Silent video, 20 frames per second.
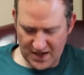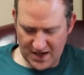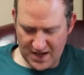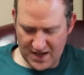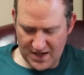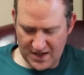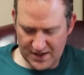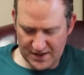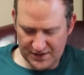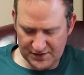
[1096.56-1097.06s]

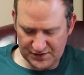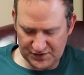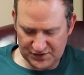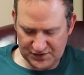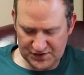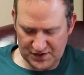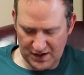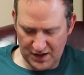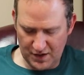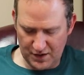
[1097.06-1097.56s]

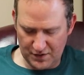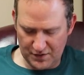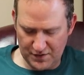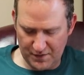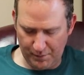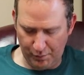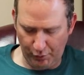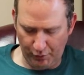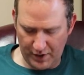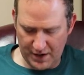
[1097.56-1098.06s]
is
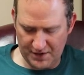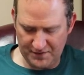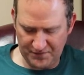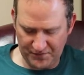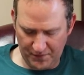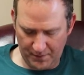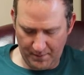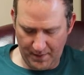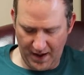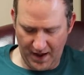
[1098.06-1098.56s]
the bread
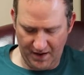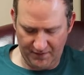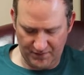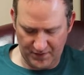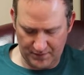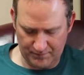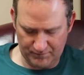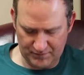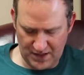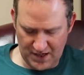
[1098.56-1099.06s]
from
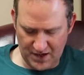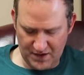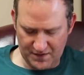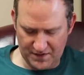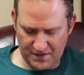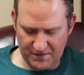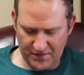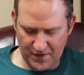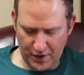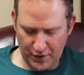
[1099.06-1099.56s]
heaven,
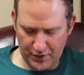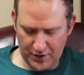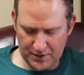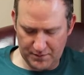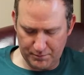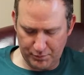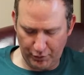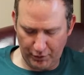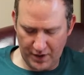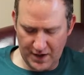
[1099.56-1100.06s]
the very
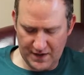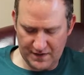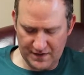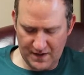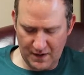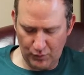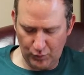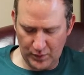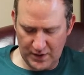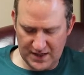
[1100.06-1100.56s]
bread
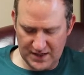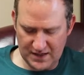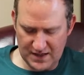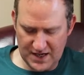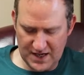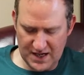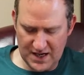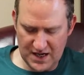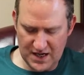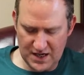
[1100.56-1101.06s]
that we
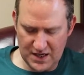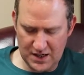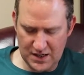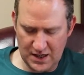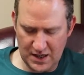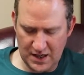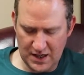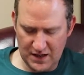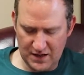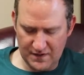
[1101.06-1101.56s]

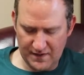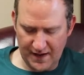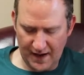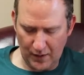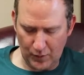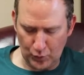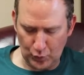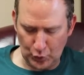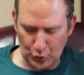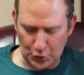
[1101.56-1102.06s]
need
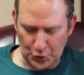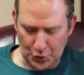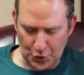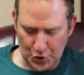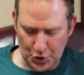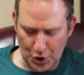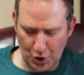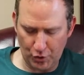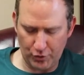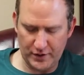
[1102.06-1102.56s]
that will
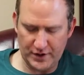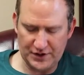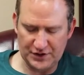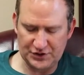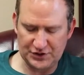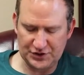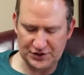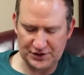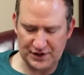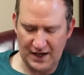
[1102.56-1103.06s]

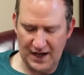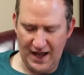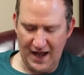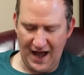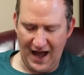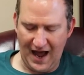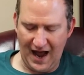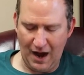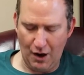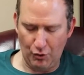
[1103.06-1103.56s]
nourish
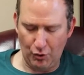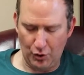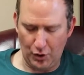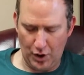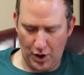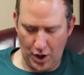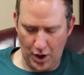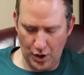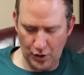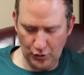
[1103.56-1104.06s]
our
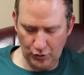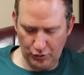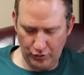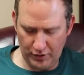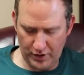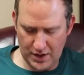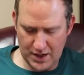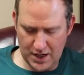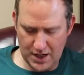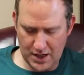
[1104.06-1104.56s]

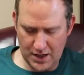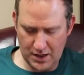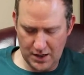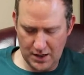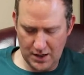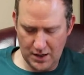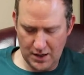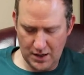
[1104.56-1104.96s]
hungry